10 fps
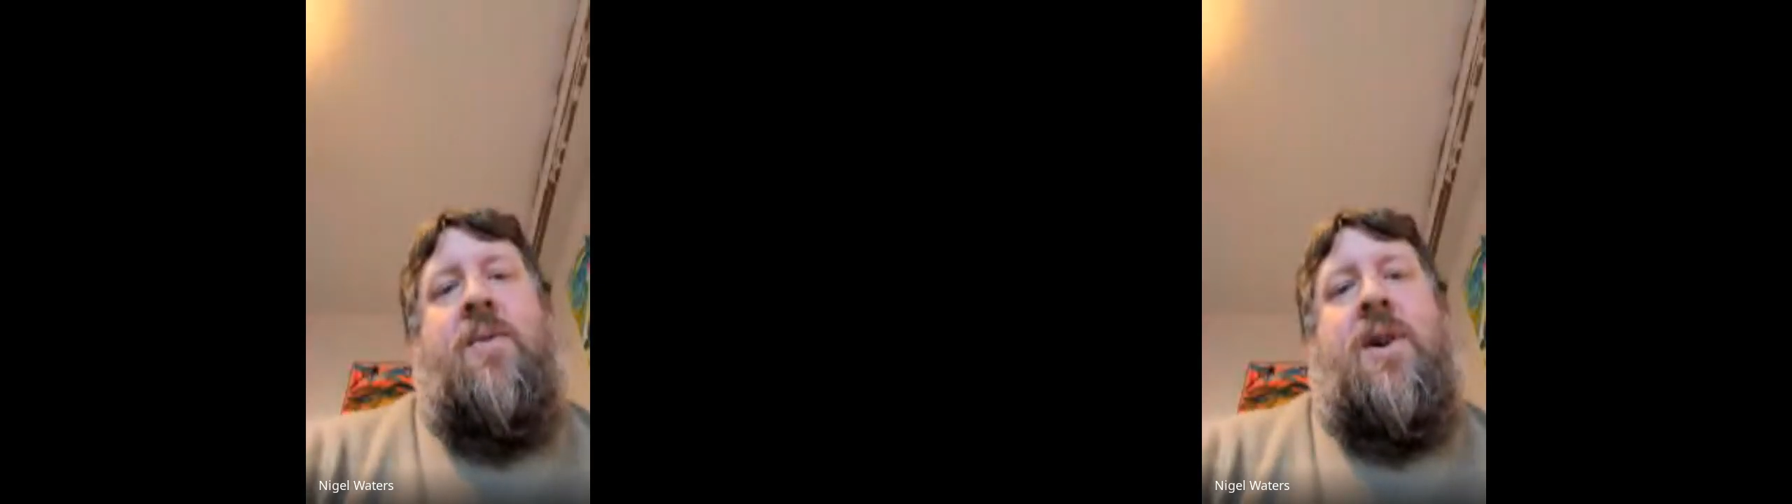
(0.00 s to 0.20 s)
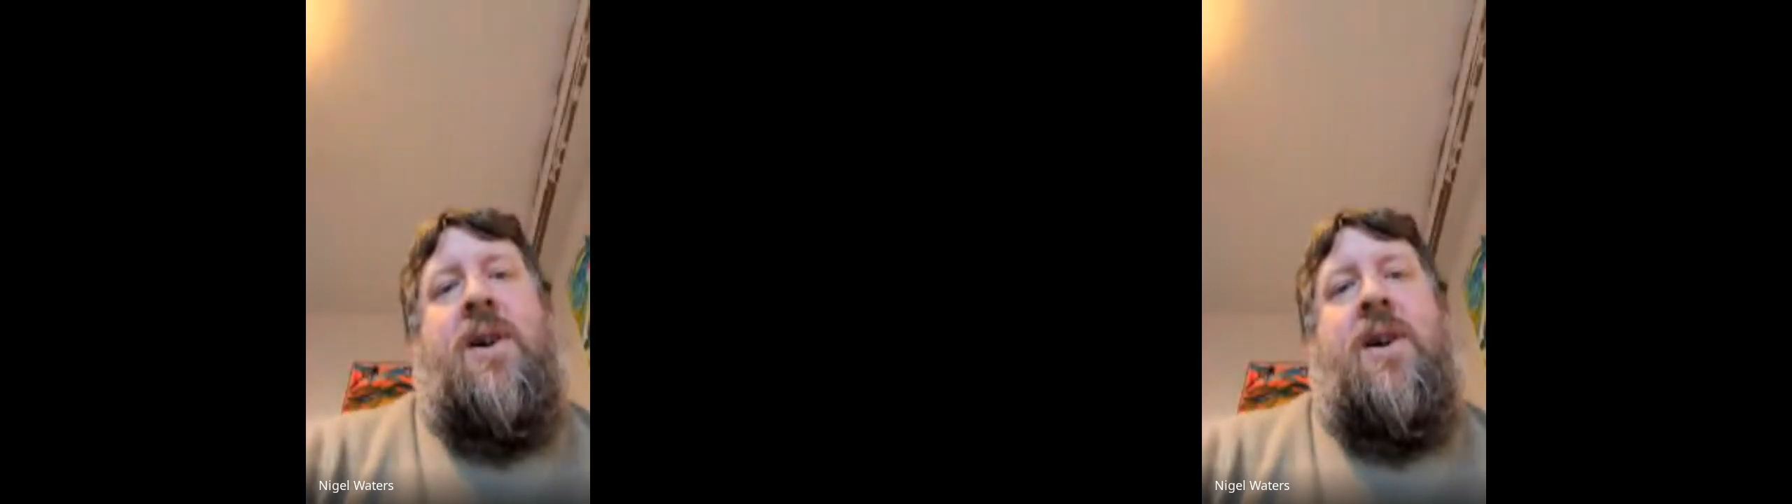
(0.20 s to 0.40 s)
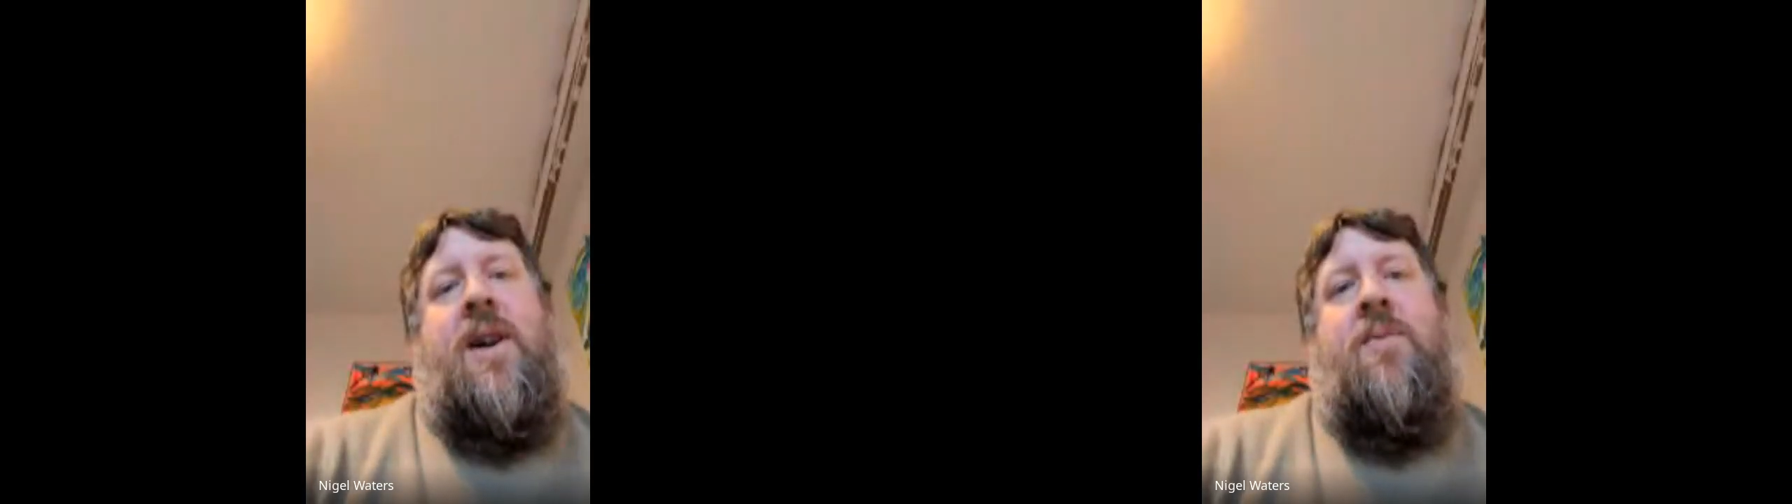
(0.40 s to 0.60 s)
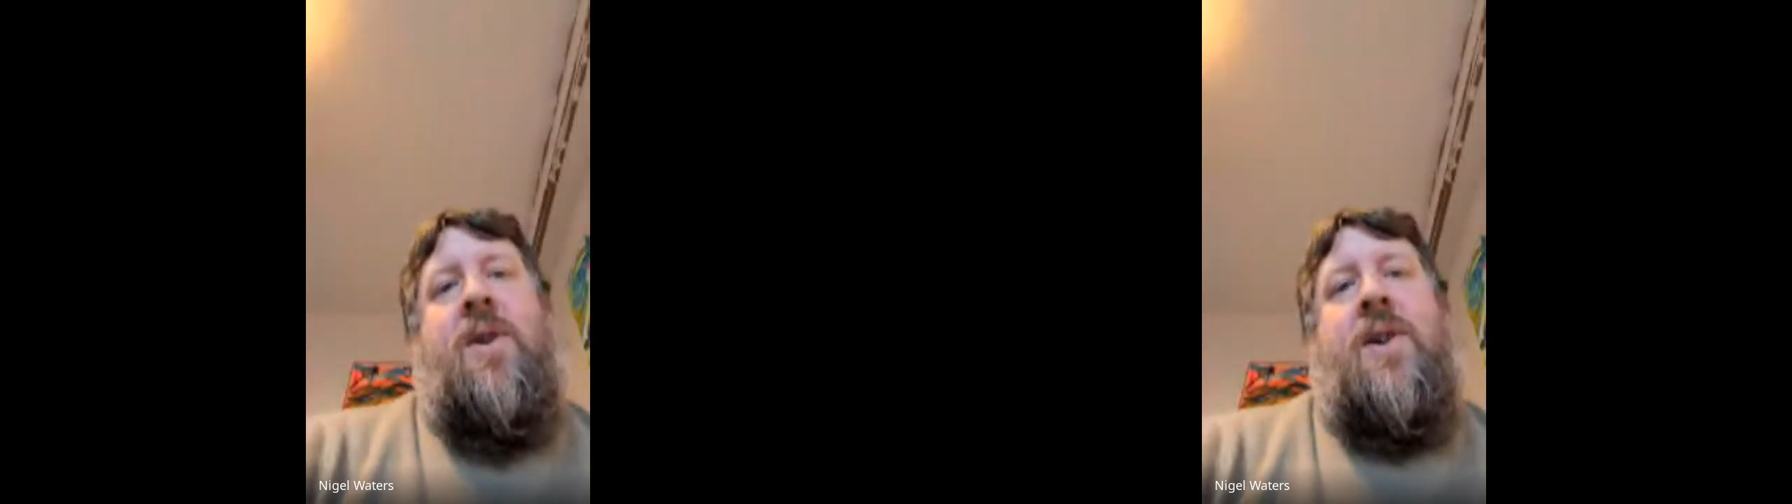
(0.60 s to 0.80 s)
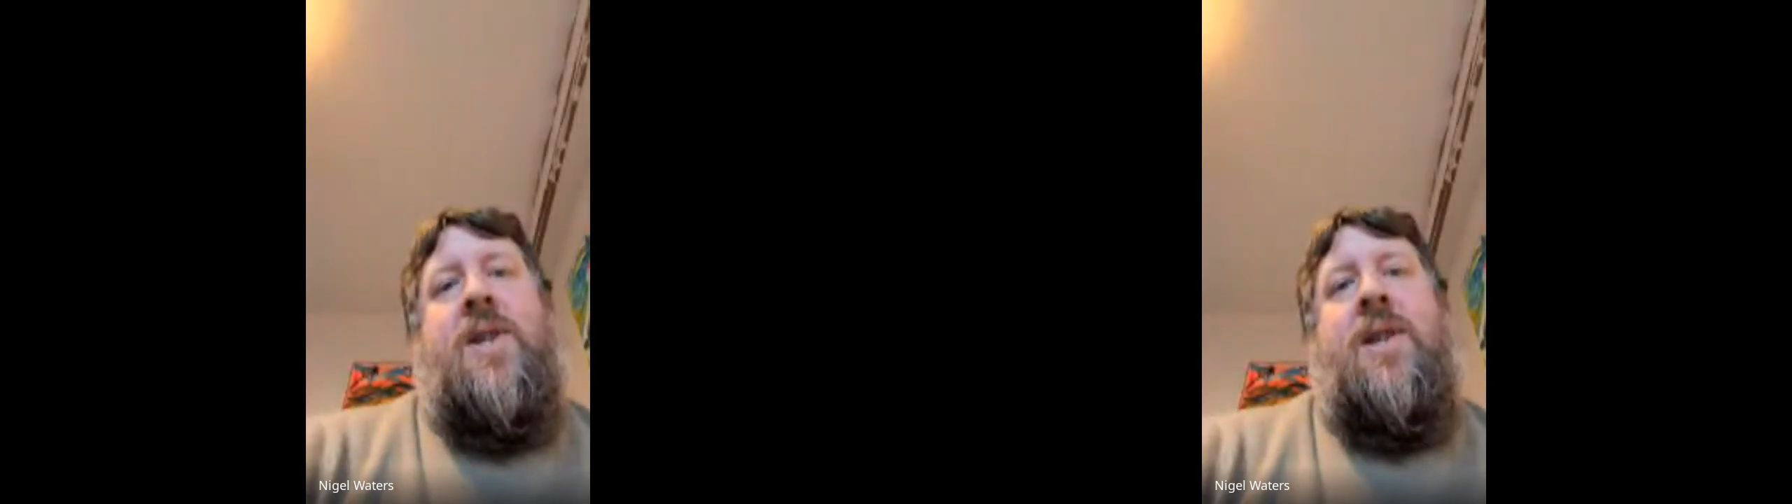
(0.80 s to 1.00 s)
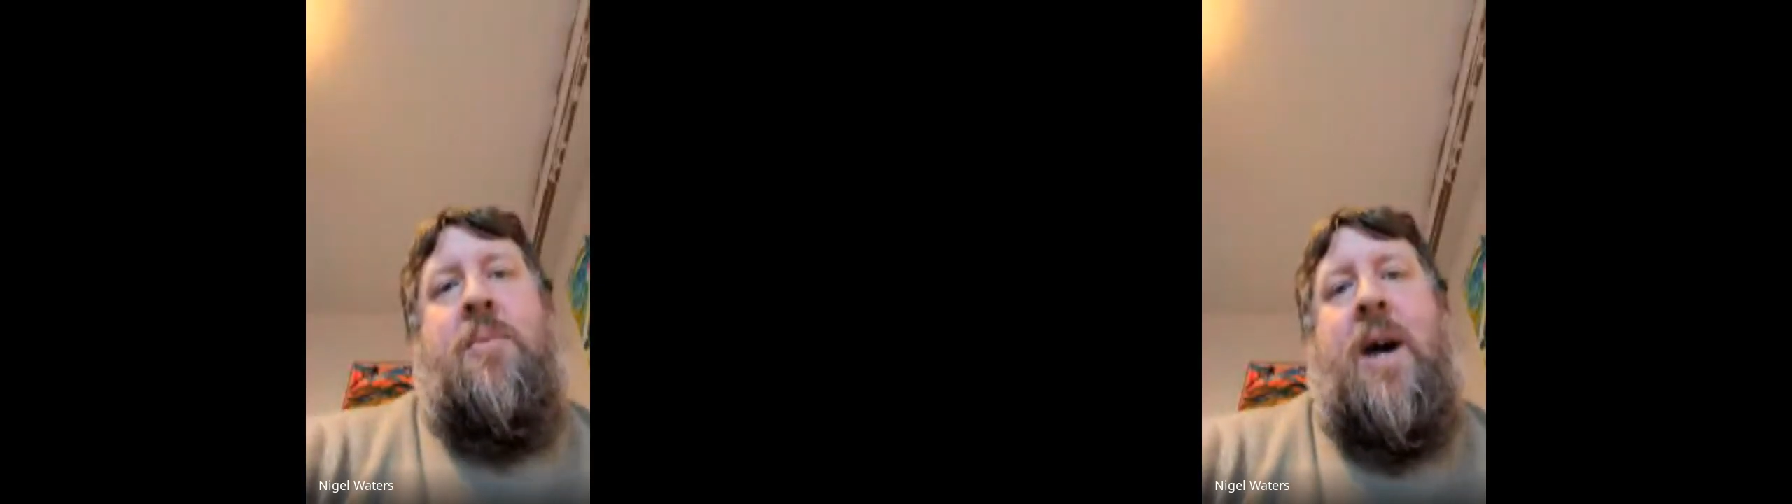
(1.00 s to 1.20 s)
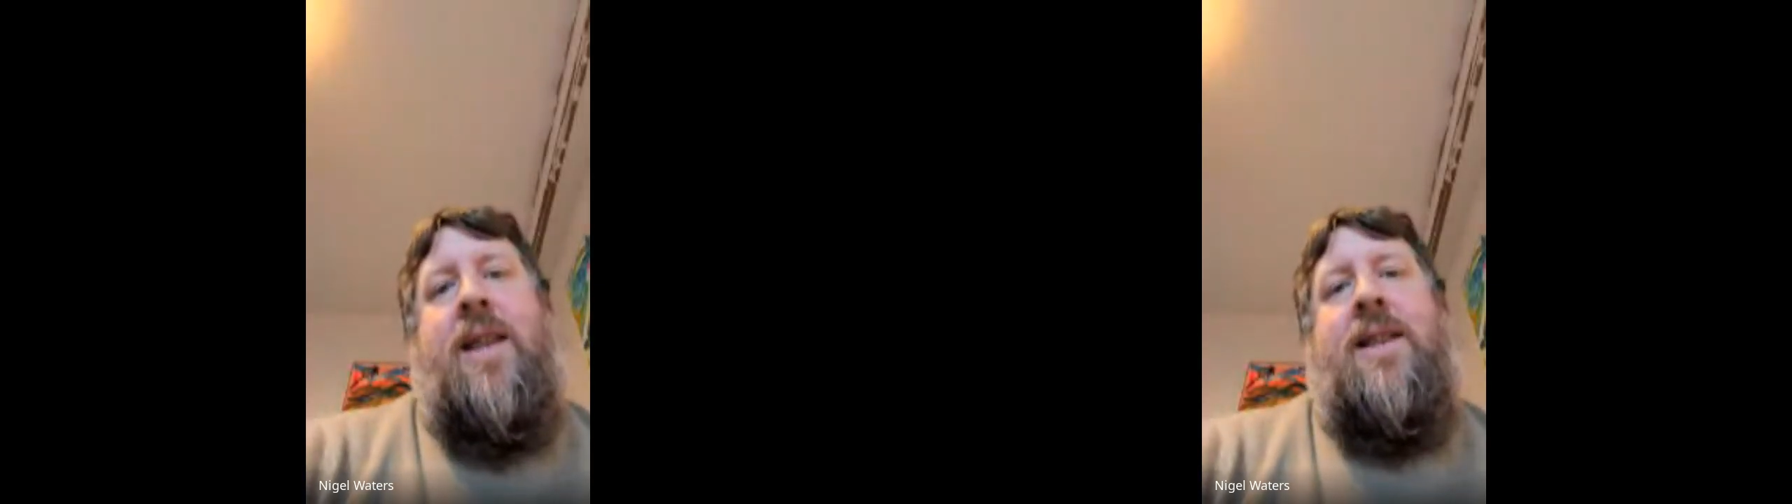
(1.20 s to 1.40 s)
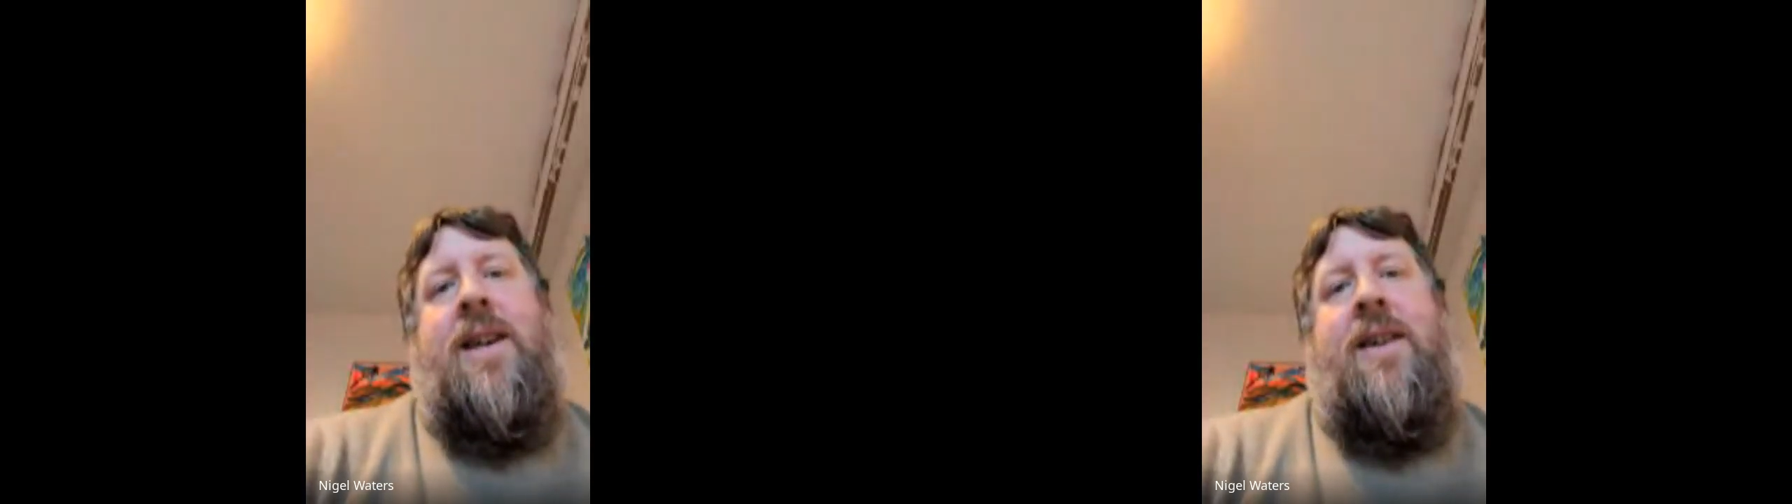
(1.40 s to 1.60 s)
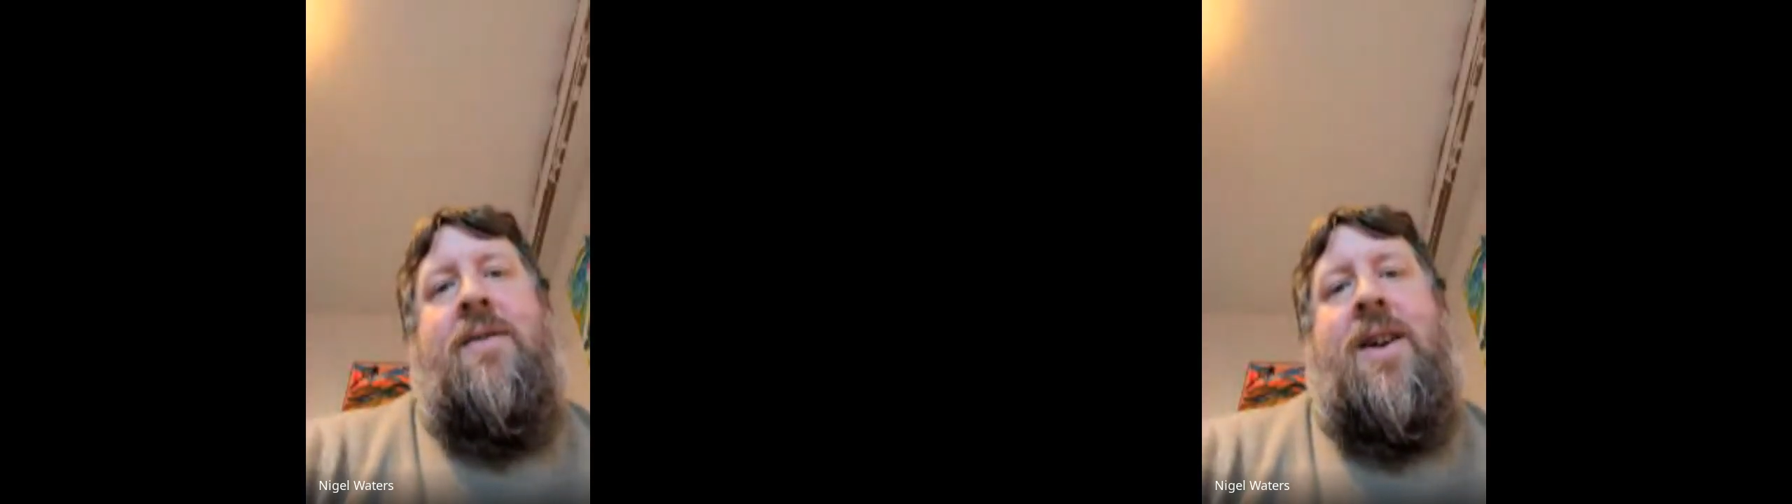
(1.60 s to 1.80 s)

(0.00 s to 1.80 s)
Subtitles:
works as a painting